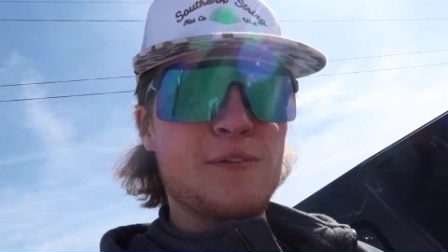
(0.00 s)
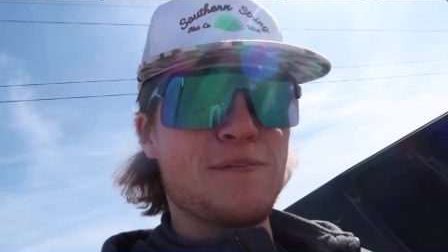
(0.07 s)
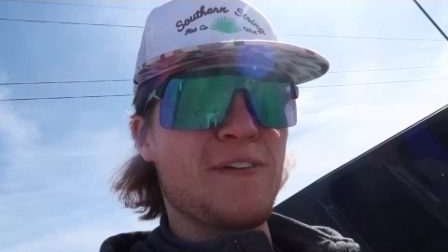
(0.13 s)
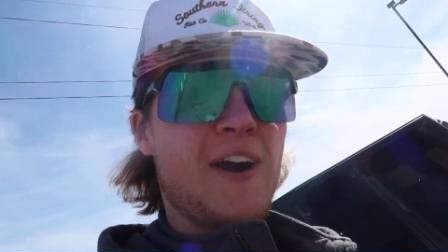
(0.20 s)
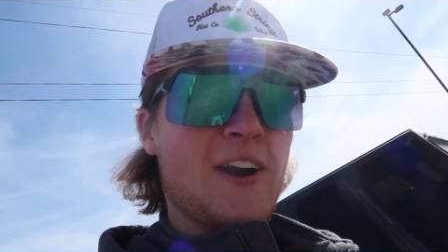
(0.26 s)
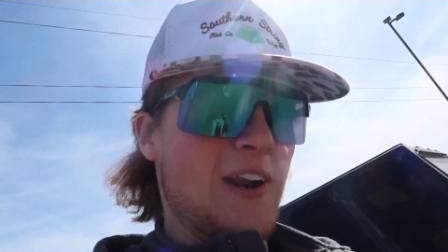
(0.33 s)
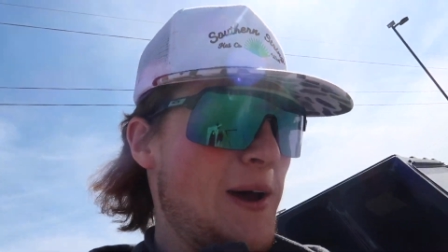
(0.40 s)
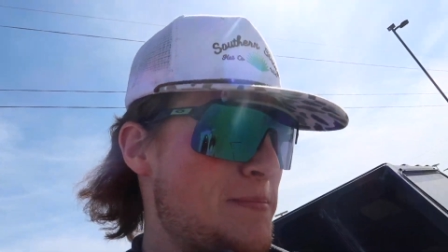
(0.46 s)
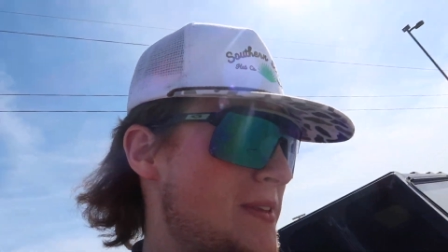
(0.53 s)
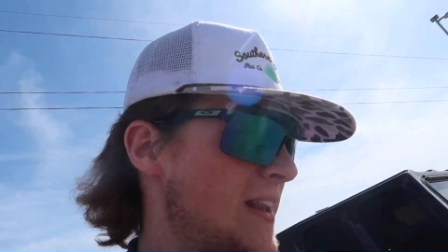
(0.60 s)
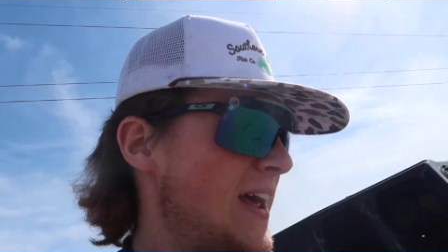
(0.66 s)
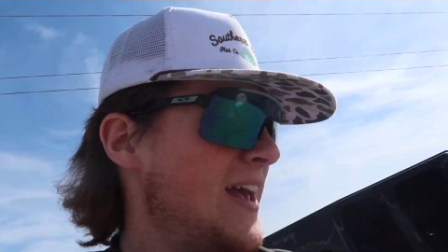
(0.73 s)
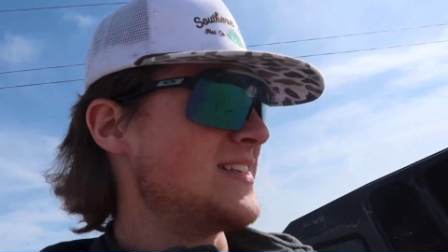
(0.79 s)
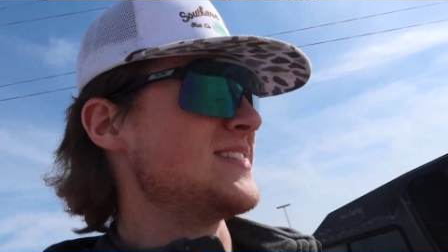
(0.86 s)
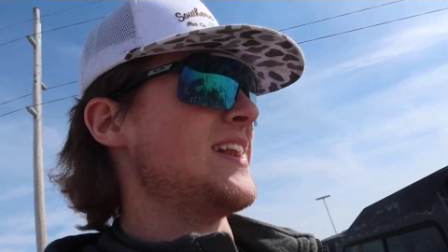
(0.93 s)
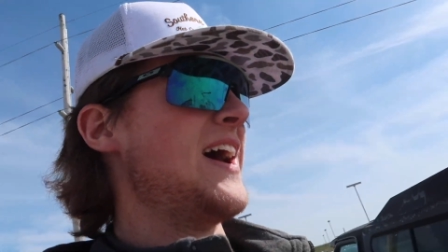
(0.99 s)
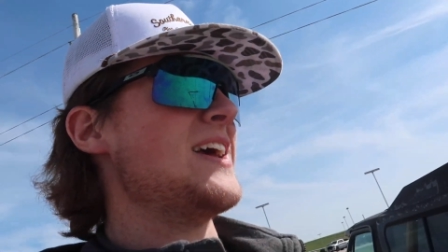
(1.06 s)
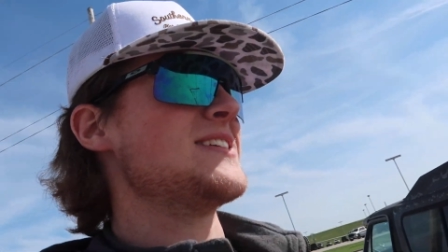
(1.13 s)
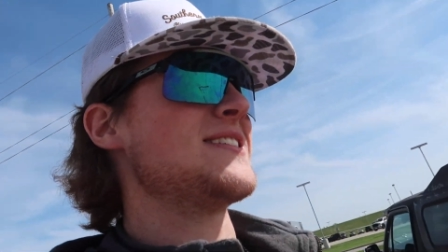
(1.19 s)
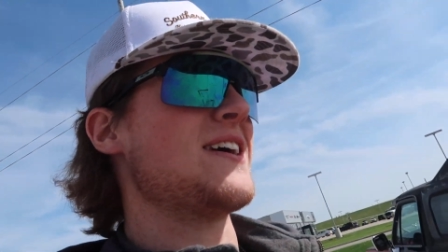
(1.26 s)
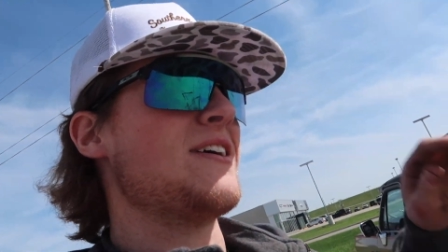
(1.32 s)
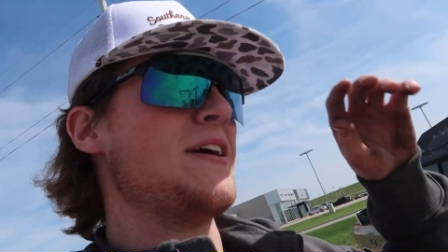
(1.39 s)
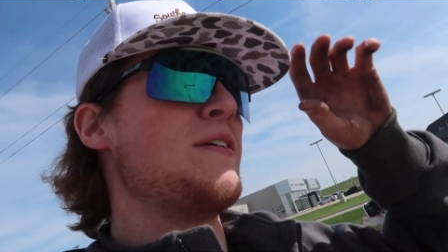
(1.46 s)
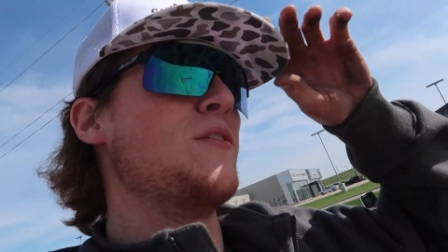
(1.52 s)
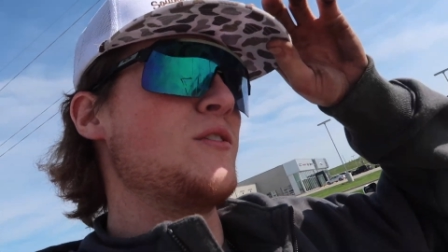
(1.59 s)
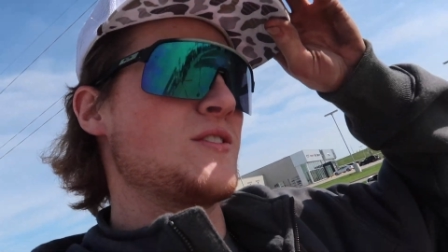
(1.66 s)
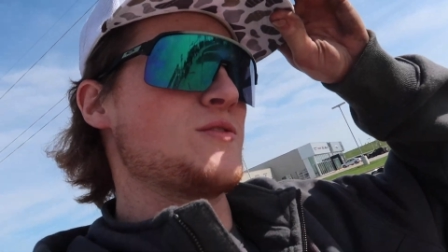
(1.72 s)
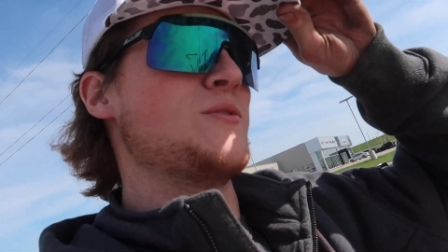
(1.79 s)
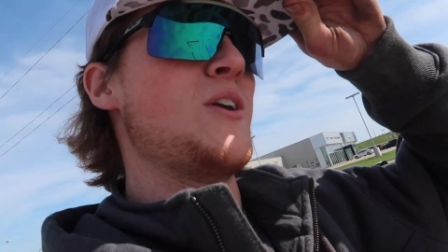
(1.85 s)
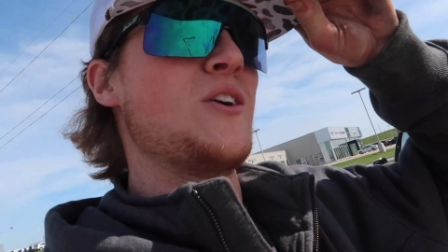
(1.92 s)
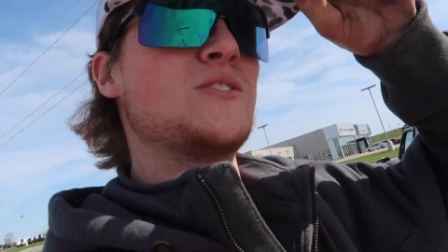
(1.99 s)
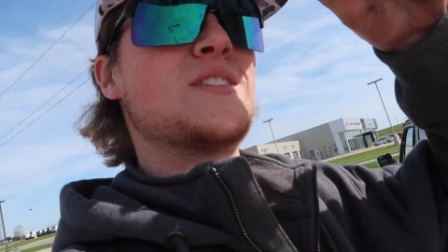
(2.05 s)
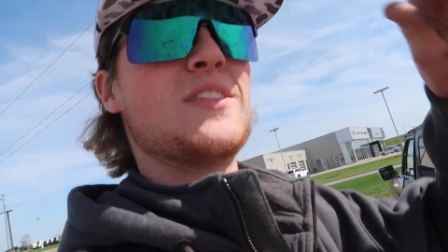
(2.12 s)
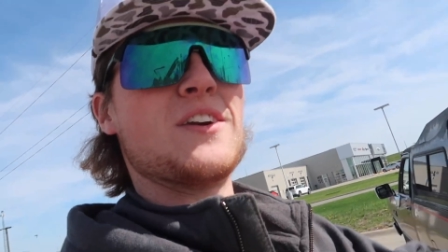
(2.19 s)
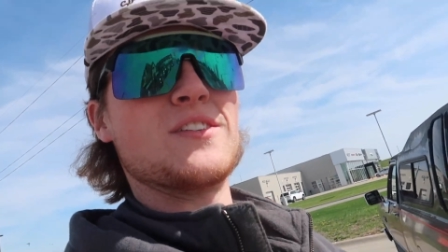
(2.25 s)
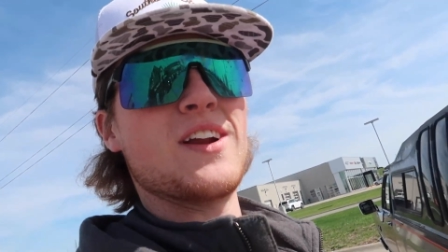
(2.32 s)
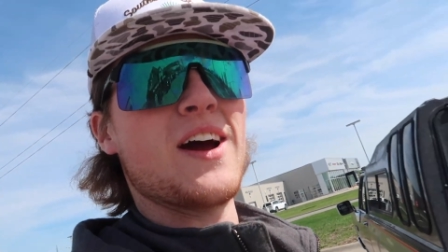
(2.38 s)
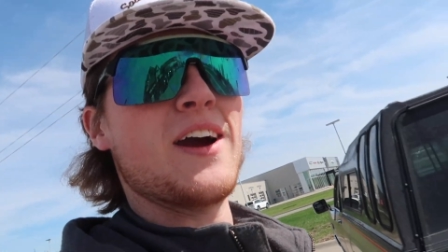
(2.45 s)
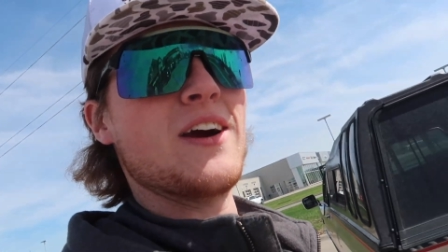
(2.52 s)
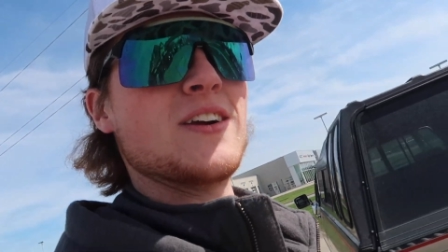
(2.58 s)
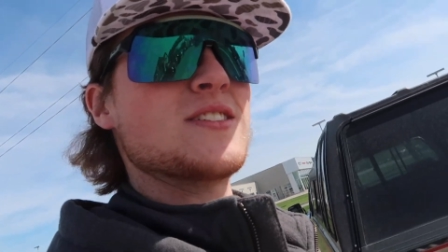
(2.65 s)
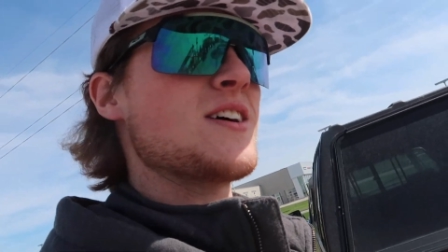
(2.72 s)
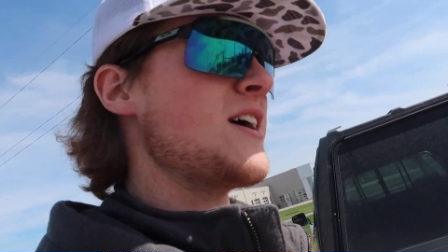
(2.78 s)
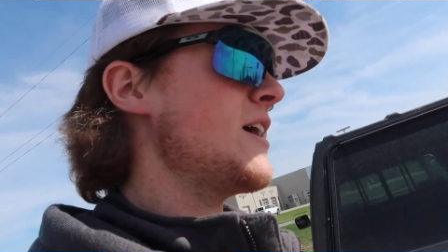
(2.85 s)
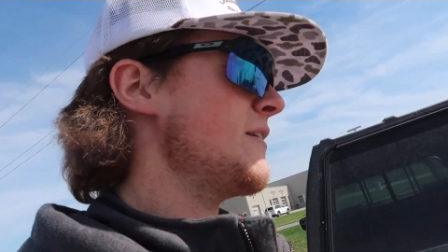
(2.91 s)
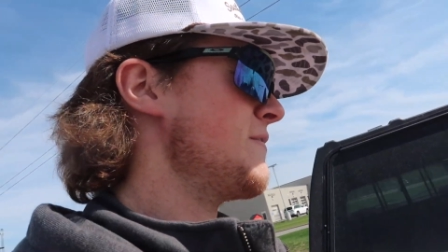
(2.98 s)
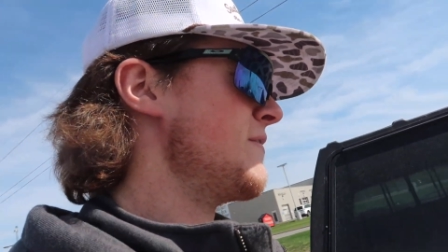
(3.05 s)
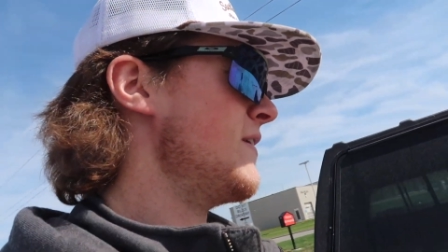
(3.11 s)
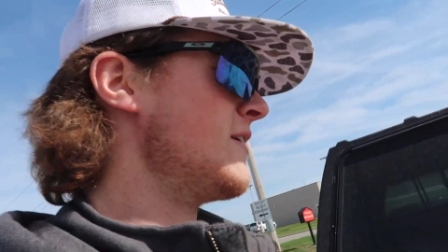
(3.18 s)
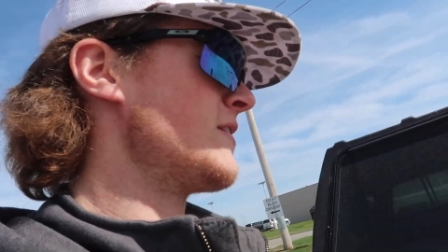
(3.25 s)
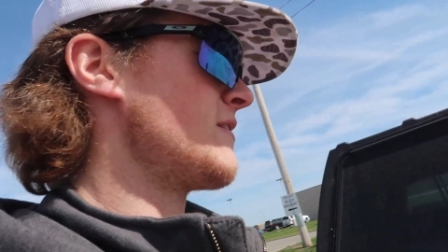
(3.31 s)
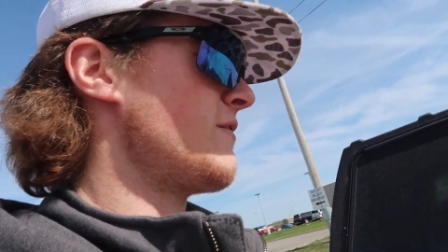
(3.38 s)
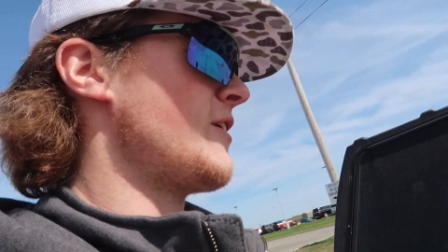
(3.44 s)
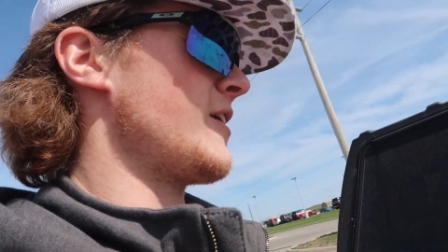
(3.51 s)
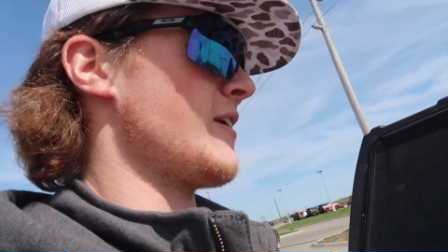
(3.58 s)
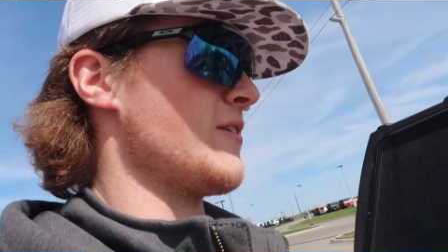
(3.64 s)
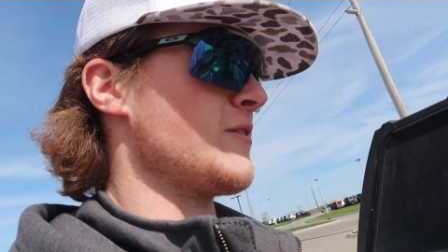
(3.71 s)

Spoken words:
are fired up today. It's nice out, everyone's roasting their tires off. It's freaking